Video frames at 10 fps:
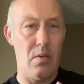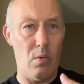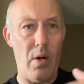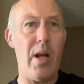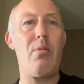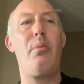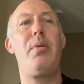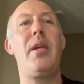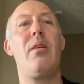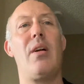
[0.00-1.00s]
where will
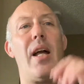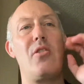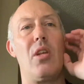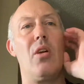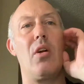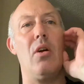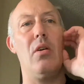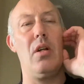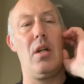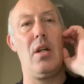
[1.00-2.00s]
Pietrangelo go?
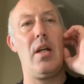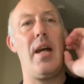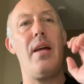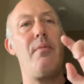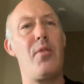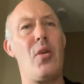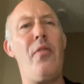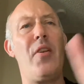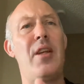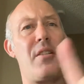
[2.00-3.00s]
And
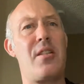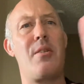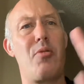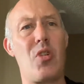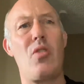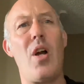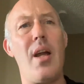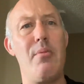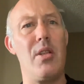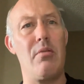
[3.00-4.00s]
don't forget to
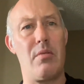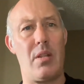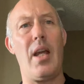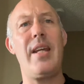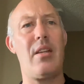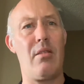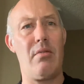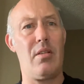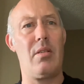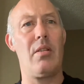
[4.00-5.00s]
subscribe and like.
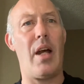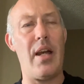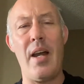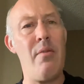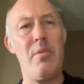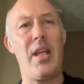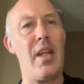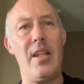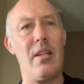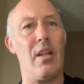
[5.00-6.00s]
I, I haven't been
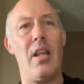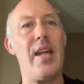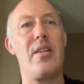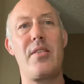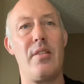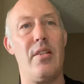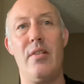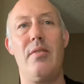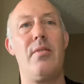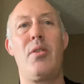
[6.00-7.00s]
getting the likes.
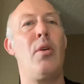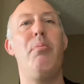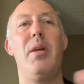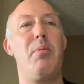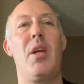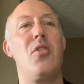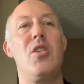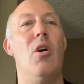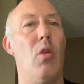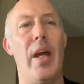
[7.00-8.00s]
It couldn't be because
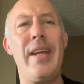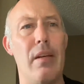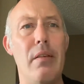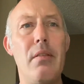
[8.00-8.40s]
you don't like it.